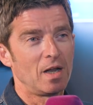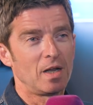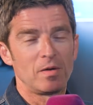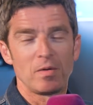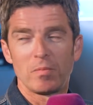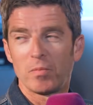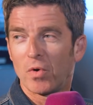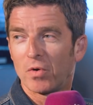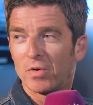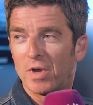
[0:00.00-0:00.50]
and
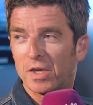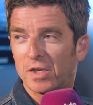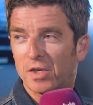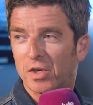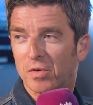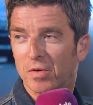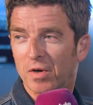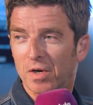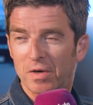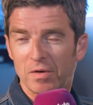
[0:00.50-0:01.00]
a more
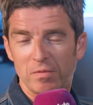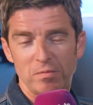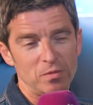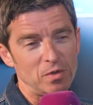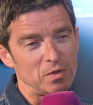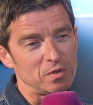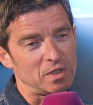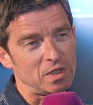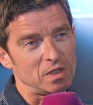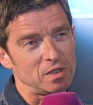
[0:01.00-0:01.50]
adequate
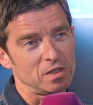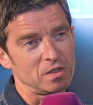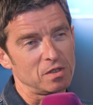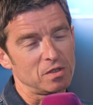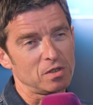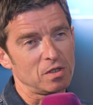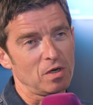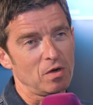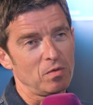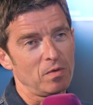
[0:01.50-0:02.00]
musician.
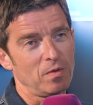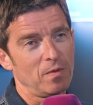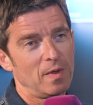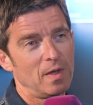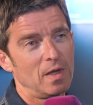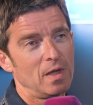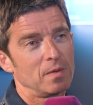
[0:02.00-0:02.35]
So